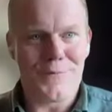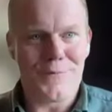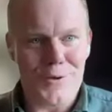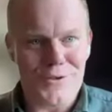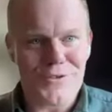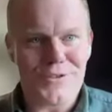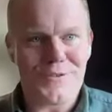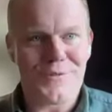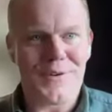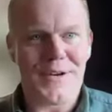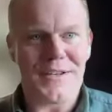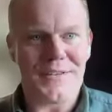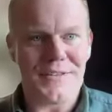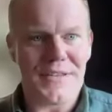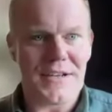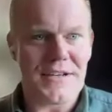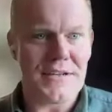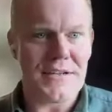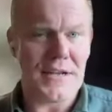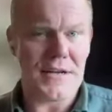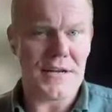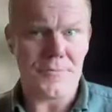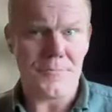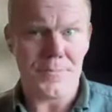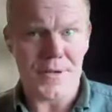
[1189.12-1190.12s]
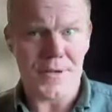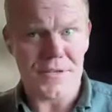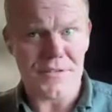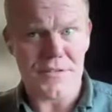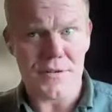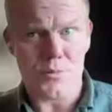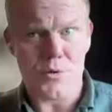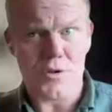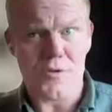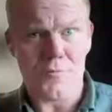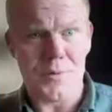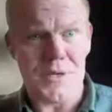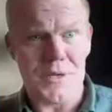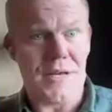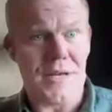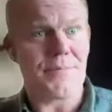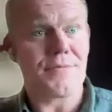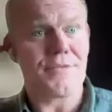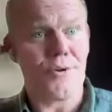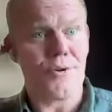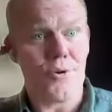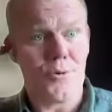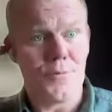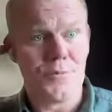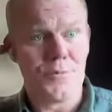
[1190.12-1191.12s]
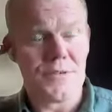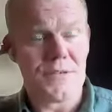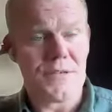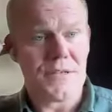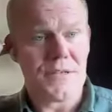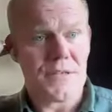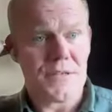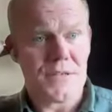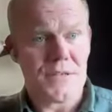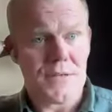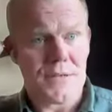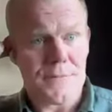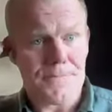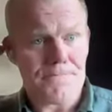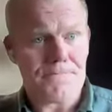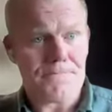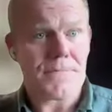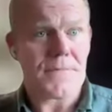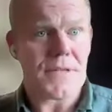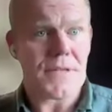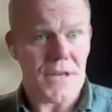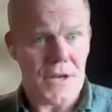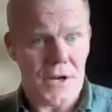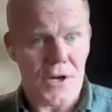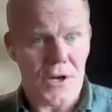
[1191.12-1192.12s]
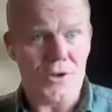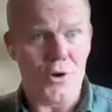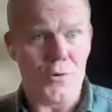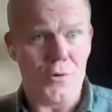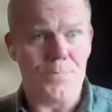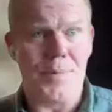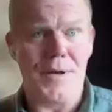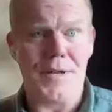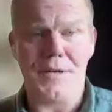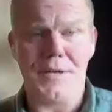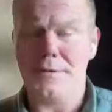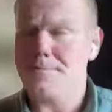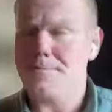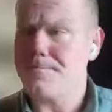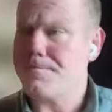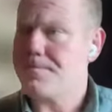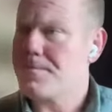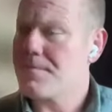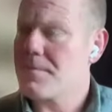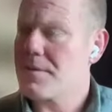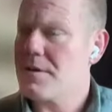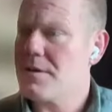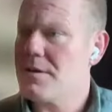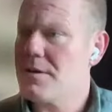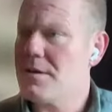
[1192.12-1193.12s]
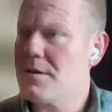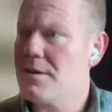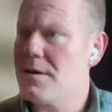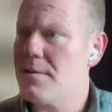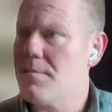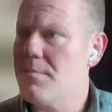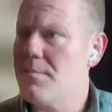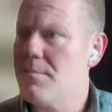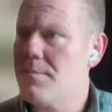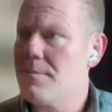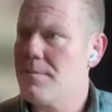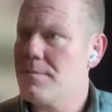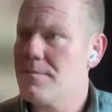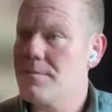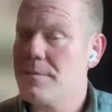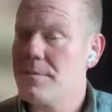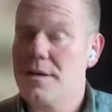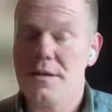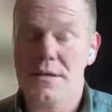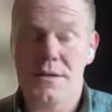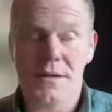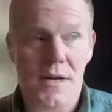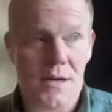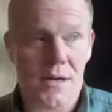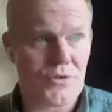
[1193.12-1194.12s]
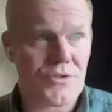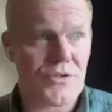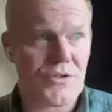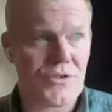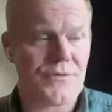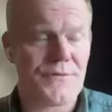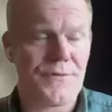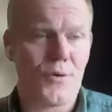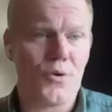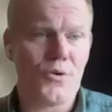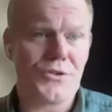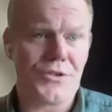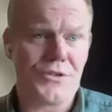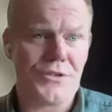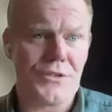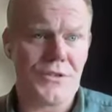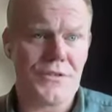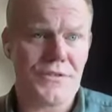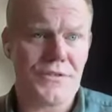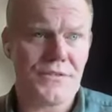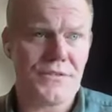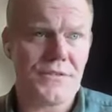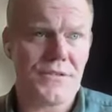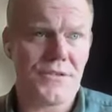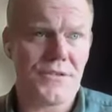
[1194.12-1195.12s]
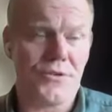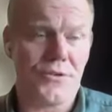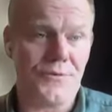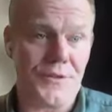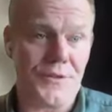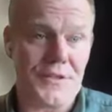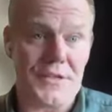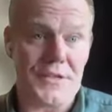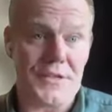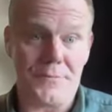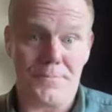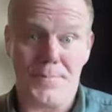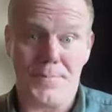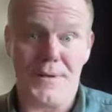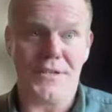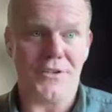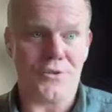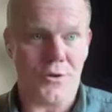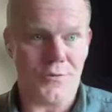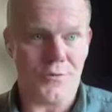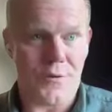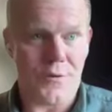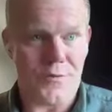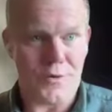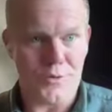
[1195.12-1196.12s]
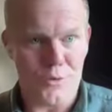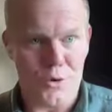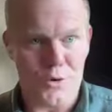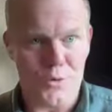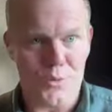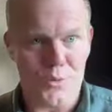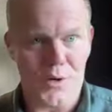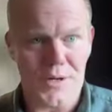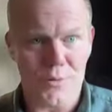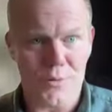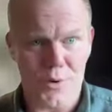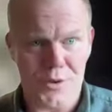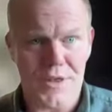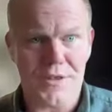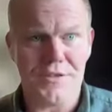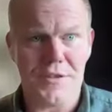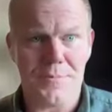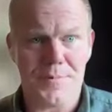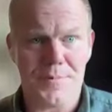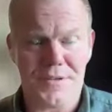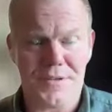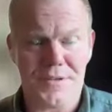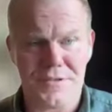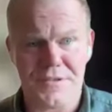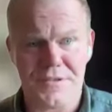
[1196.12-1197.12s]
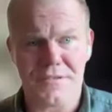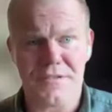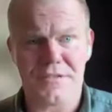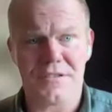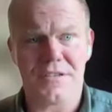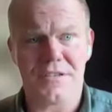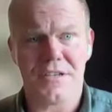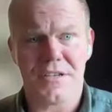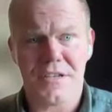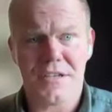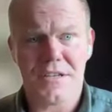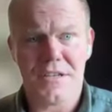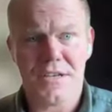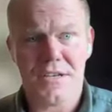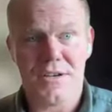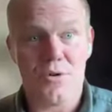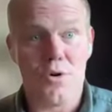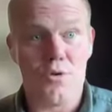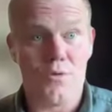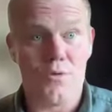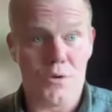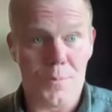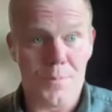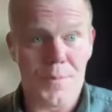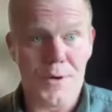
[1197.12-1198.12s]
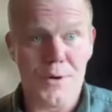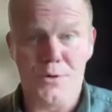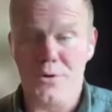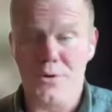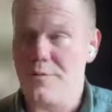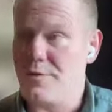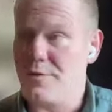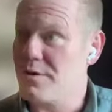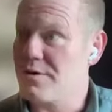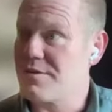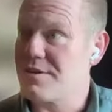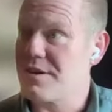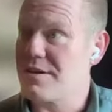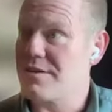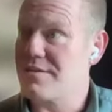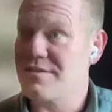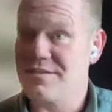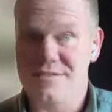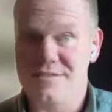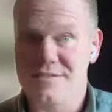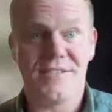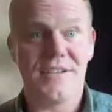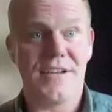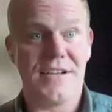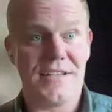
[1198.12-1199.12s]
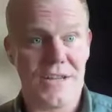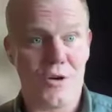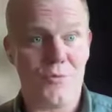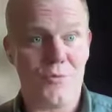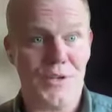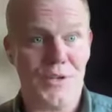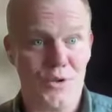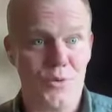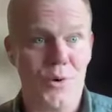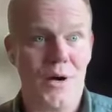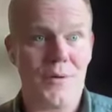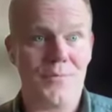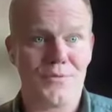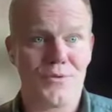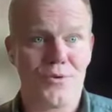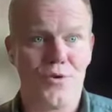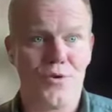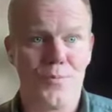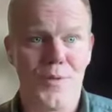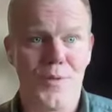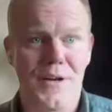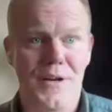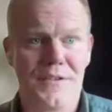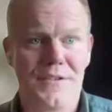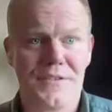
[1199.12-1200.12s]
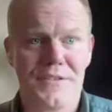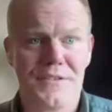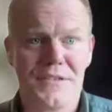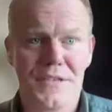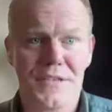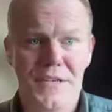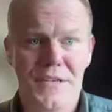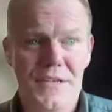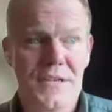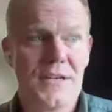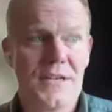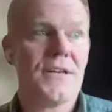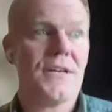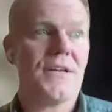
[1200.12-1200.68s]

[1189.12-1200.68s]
diversified that client base, it would have been absorbed a lot better. Um, I was just fortunate enough that I'd built enough of a runway within the business over a period of years that allowed me to absorb that,